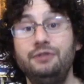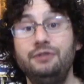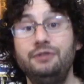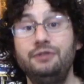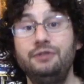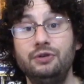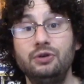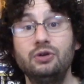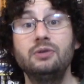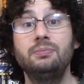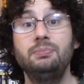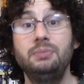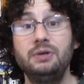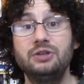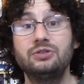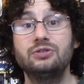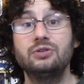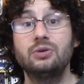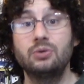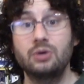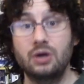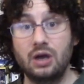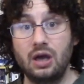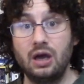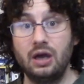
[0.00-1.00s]
If you could be
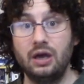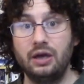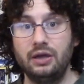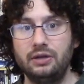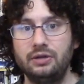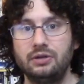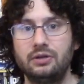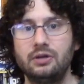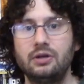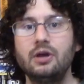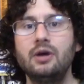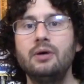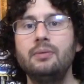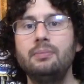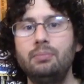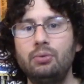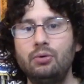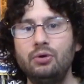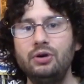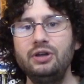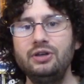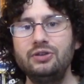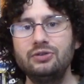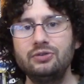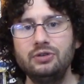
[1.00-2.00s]
so kind,
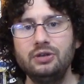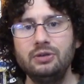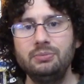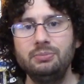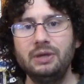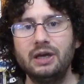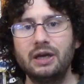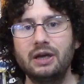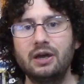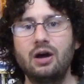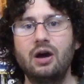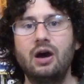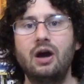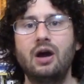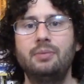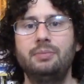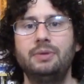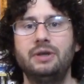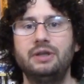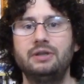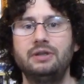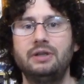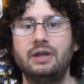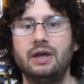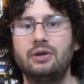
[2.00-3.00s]
please leave me a
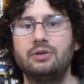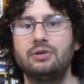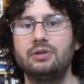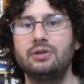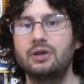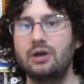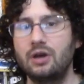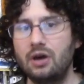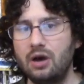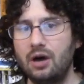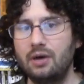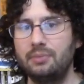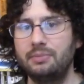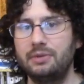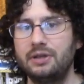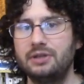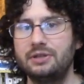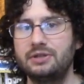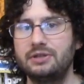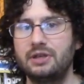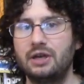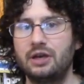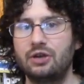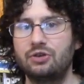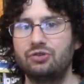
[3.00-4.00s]
comment down in the comment
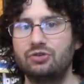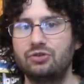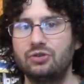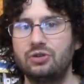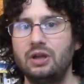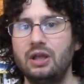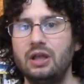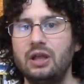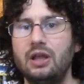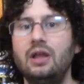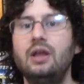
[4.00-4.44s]
section.